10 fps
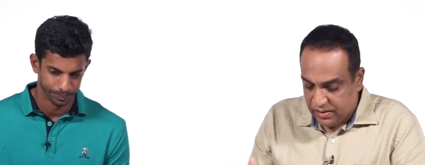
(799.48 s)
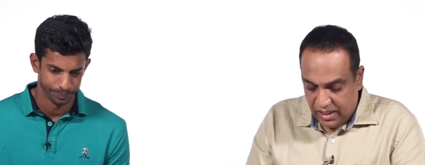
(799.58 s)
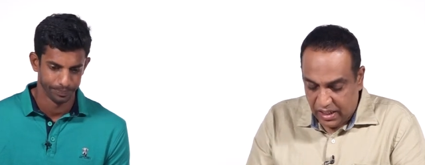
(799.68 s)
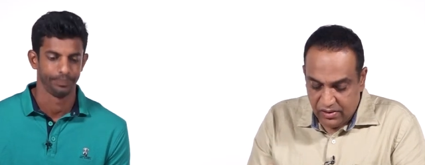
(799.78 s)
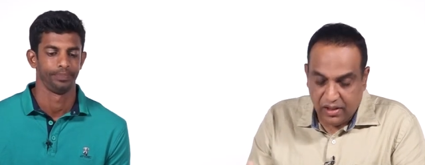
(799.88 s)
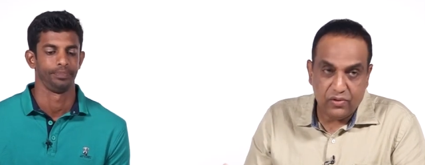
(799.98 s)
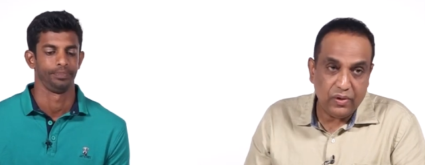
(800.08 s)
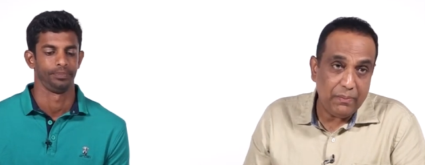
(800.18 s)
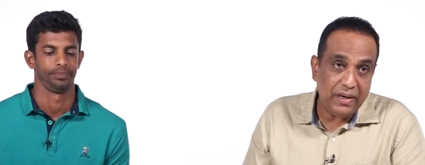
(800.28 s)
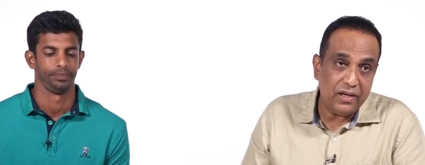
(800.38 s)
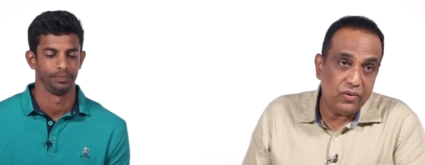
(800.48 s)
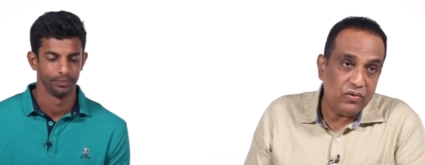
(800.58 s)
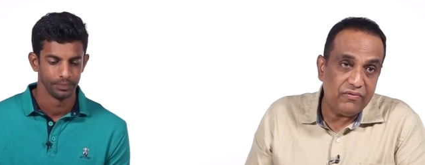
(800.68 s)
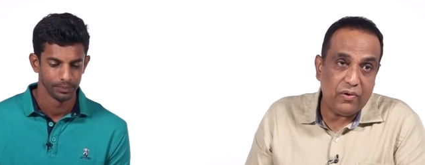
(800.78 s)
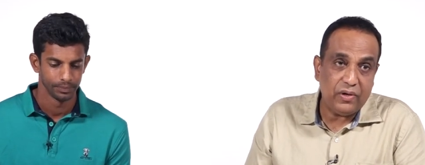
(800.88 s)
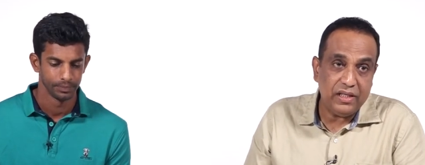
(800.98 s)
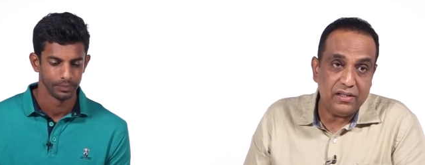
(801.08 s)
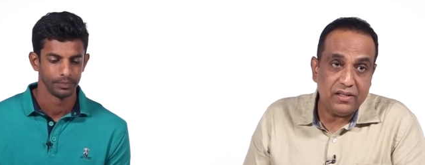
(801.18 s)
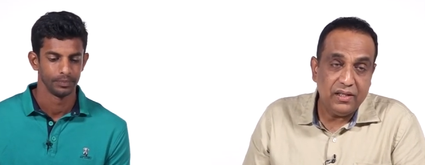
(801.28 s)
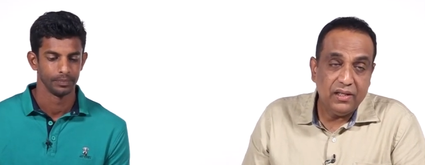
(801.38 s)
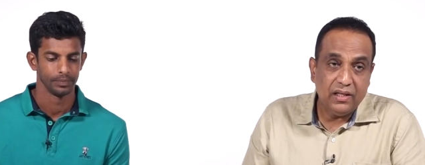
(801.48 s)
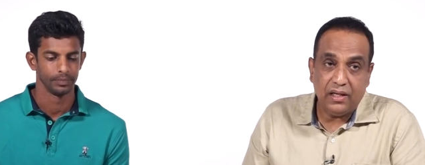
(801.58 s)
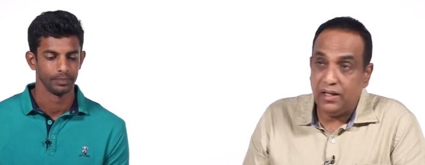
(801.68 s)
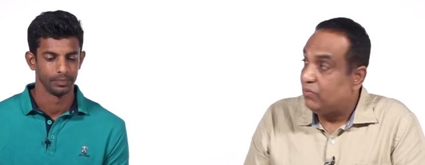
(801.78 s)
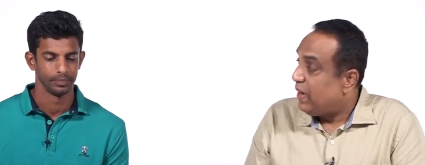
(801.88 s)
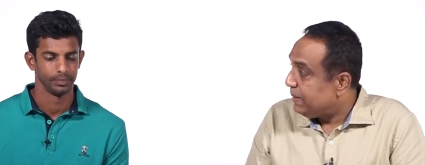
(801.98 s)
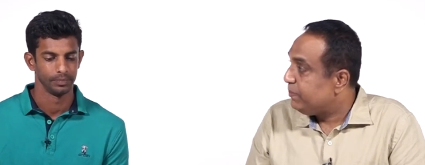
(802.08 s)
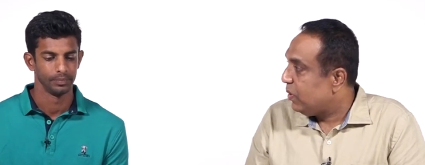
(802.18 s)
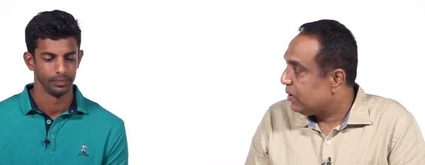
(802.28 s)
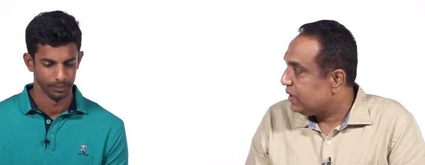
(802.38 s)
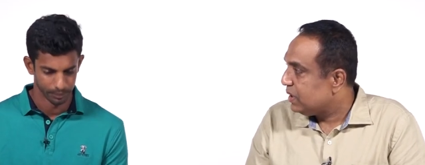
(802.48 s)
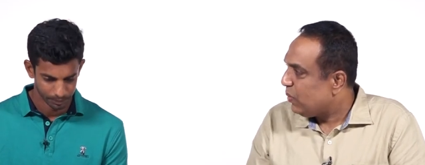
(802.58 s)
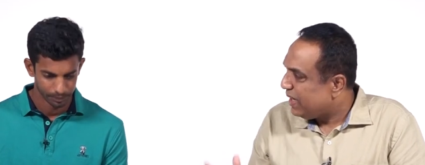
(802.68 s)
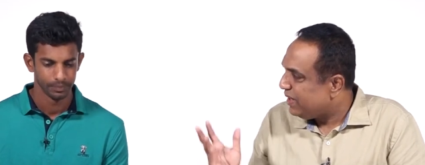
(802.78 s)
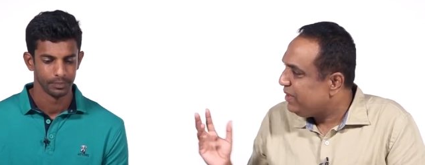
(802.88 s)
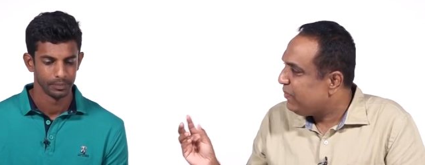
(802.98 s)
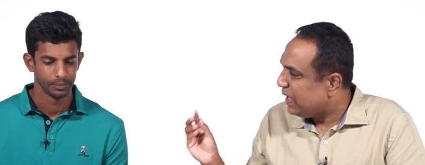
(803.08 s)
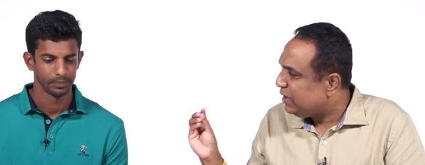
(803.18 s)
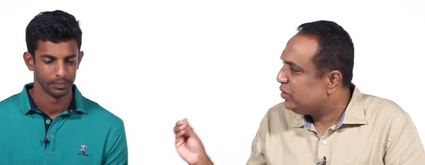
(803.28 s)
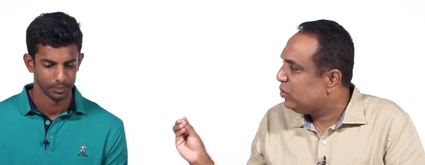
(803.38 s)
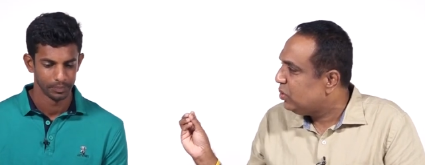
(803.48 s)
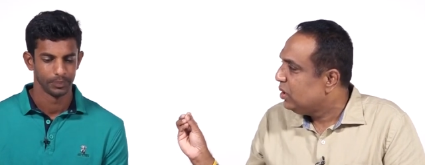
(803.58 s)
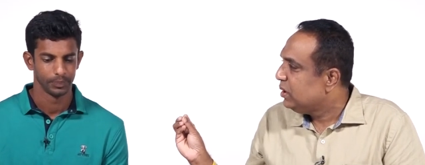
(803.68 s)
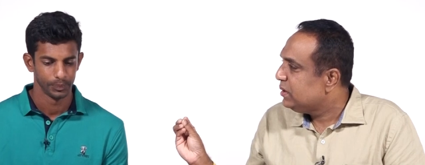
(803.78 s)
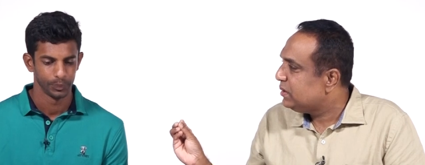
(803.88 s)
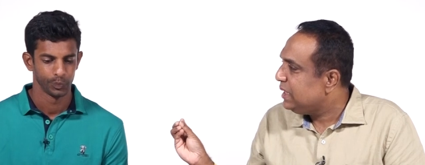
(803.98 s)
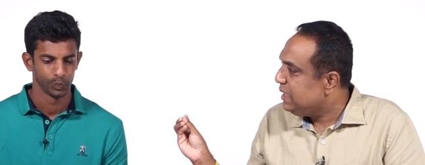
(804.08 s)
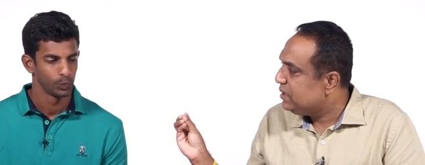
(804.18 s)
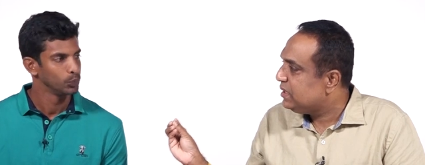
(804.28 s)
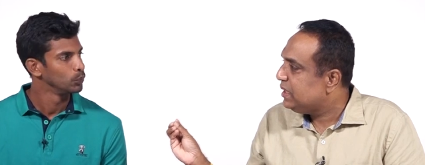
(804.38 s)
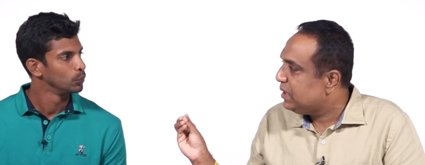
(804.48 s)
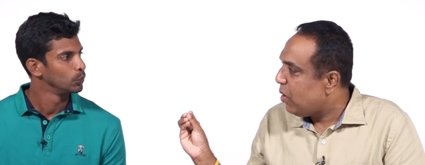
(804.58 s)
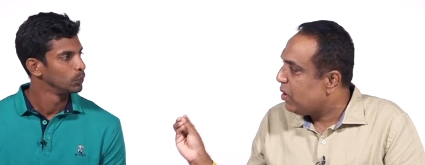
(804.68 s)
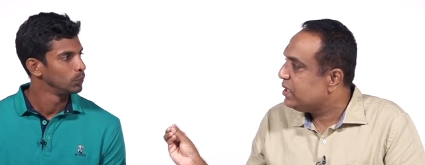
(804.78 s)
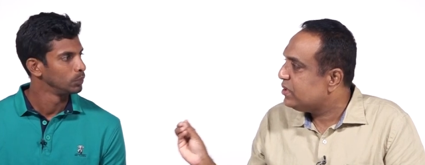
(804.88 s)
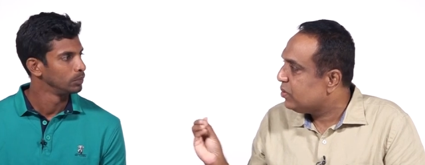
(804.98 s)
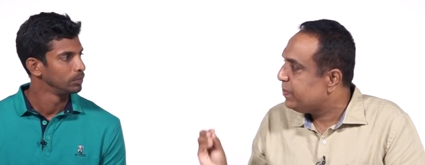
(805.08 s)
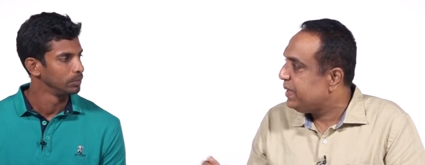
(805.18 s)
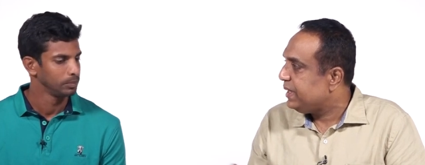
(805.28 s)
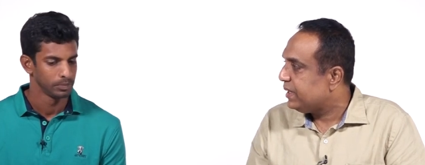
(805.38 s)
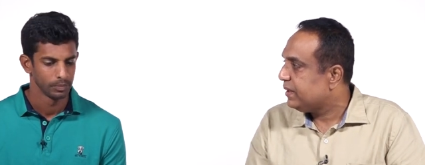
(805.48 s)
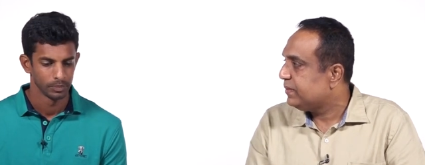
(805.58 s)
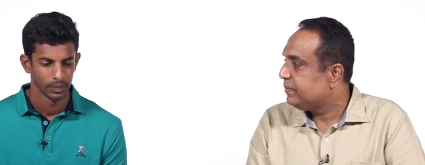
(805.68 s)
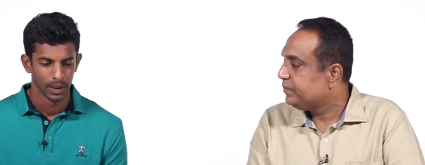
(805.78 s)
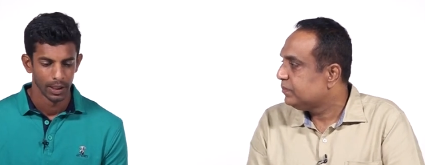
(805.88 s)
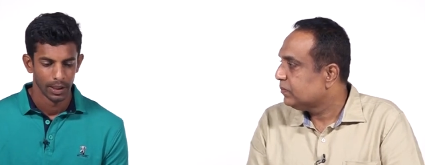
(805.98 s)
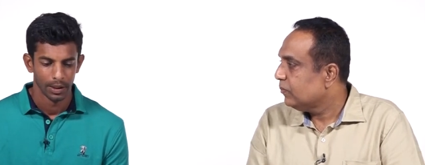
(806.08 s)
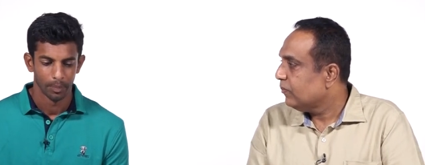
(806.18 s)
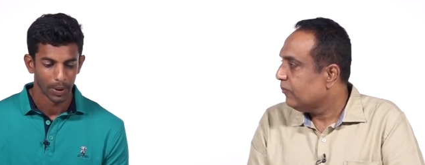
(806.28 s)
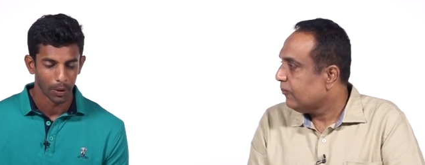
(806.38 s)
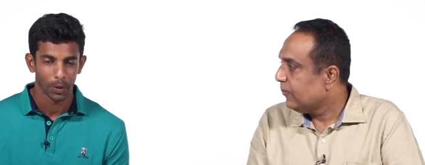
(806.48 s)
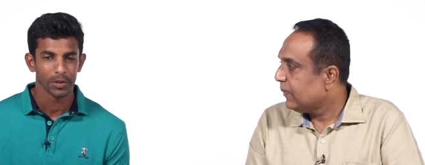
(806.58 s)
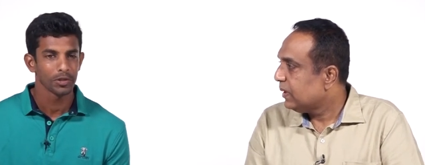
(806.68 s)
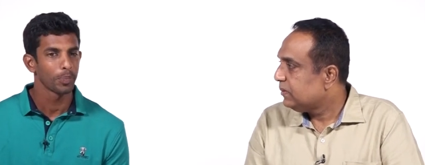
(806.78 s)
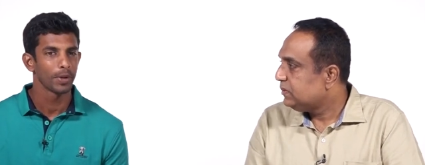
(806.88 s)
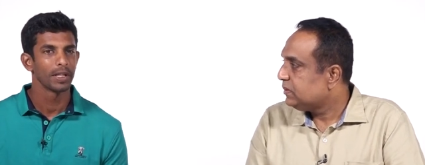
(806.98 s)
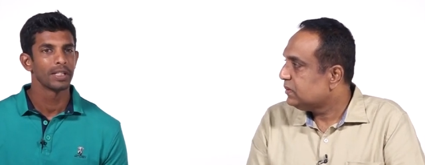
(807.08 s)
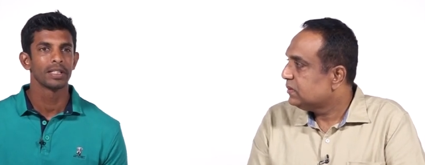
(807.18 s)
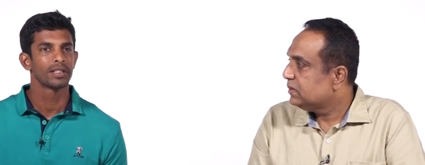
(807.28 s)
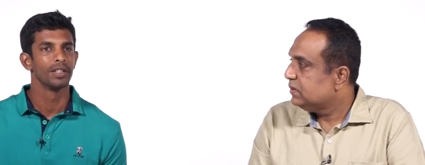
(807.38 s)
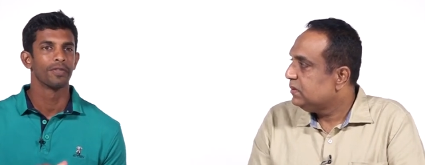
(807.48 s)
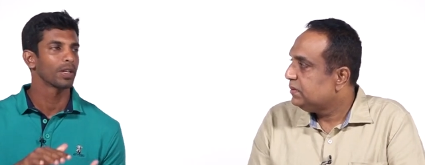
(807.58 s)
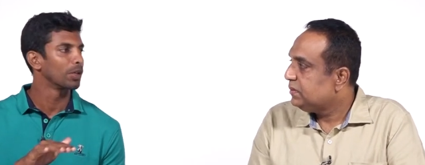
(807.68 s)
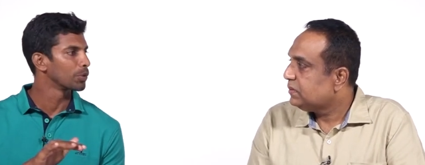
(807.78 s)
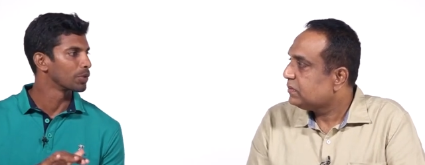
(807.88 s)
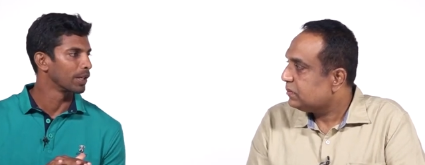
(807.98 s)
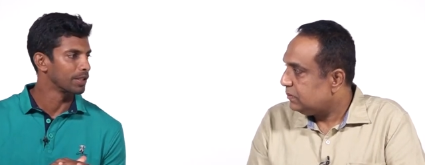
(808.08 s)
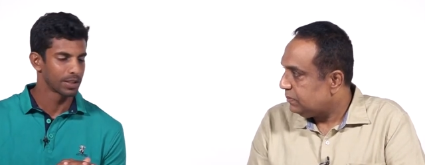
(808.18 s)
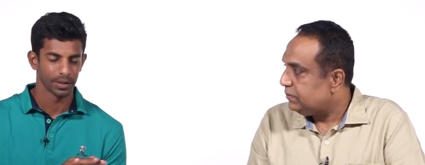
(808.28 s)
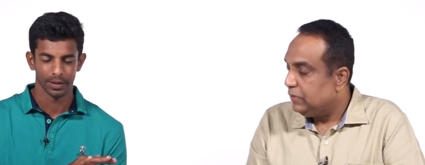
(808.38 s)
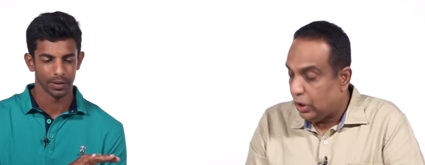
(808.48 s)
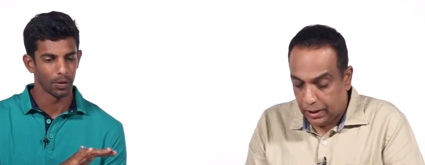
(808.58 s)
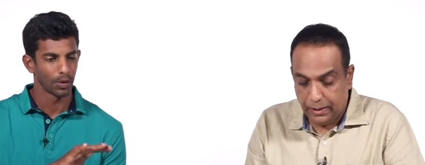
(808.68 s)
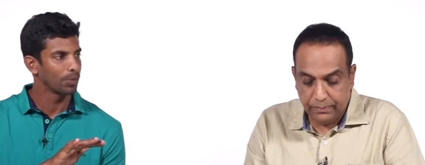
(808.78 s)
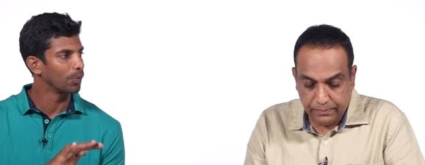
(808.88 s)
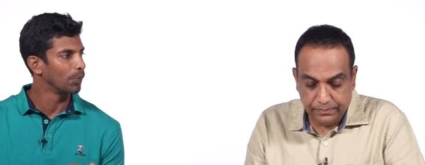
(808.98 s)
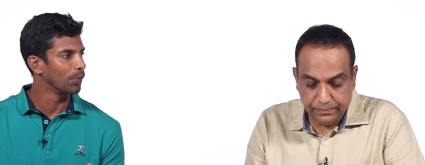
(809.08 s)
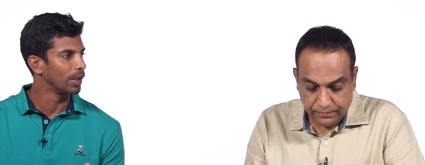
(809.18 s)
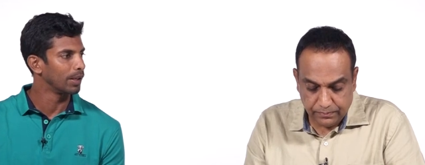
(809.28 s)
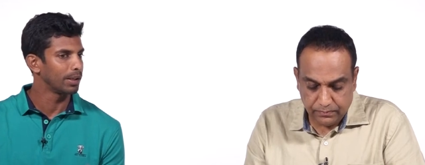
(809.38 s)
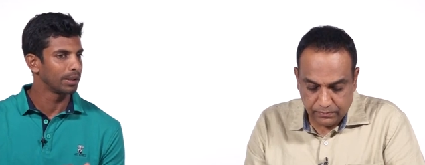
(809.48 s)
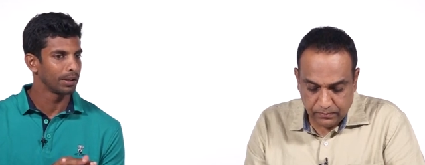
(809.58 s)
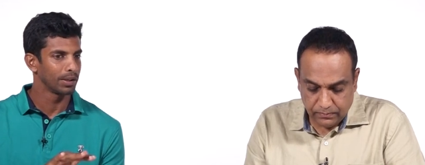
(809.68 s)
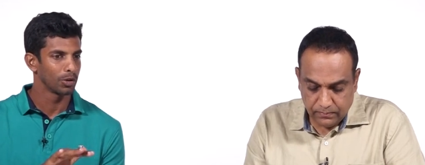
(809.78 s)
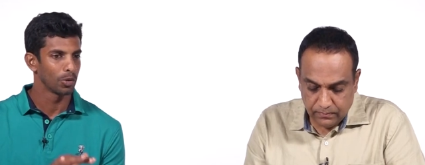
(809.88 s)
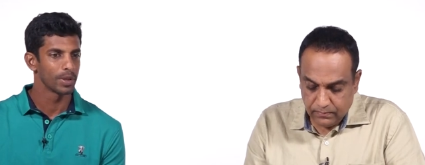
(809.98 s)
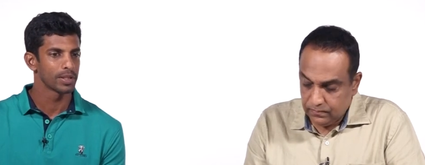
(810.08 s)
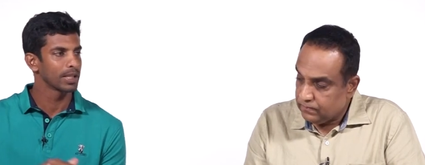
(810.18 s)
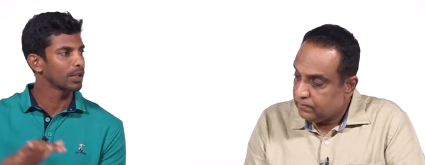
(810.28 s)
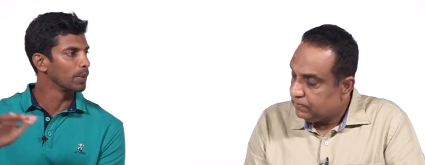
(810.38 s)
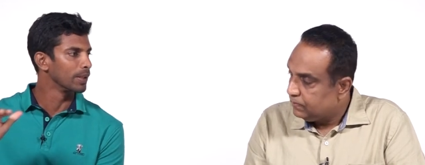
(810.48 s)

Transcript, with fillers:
Speaker 1: Shehan Jayasuriya better known for his uh, white ball cricket. What, are, what is your sincere, honest
Speaker 2: opinion? My honest opinion is it's difficult to judge okay. on uh, domestic to